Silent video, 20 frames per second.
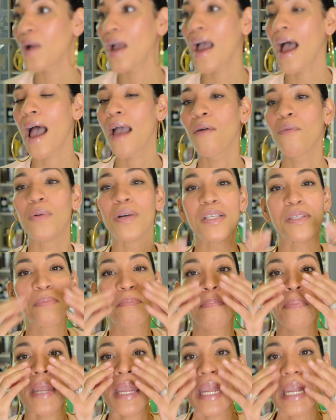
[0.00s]
I was
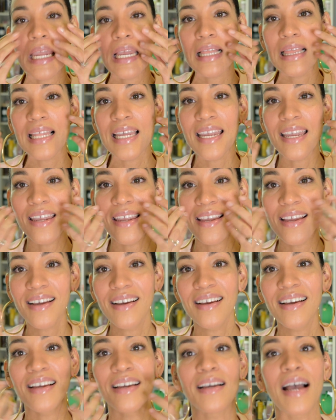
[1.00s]
peeling.
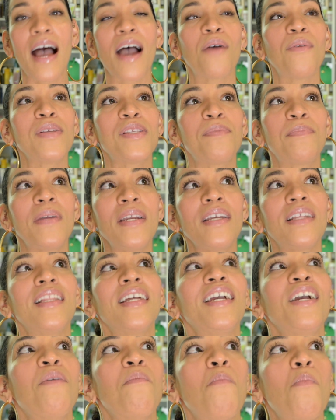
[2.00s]
I was
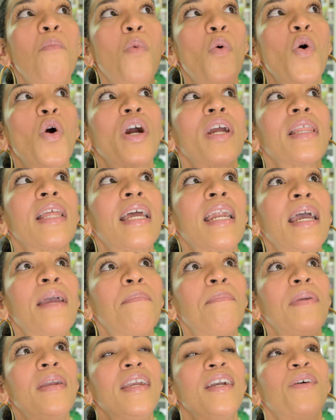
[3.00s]
peeling more than I
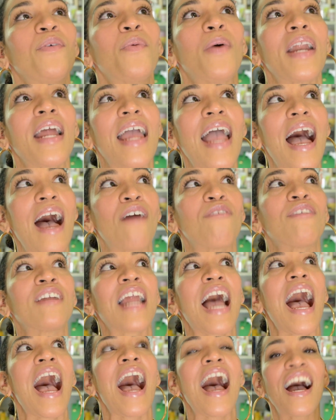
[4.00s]
peel when I have an
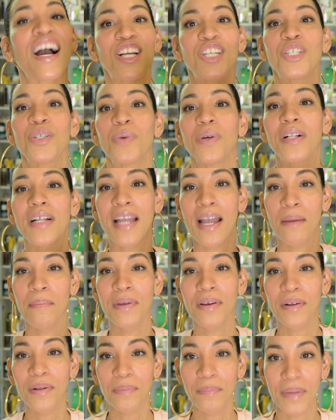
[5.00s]
actual
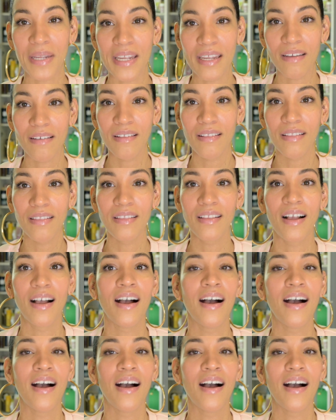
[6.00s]
chemical peel.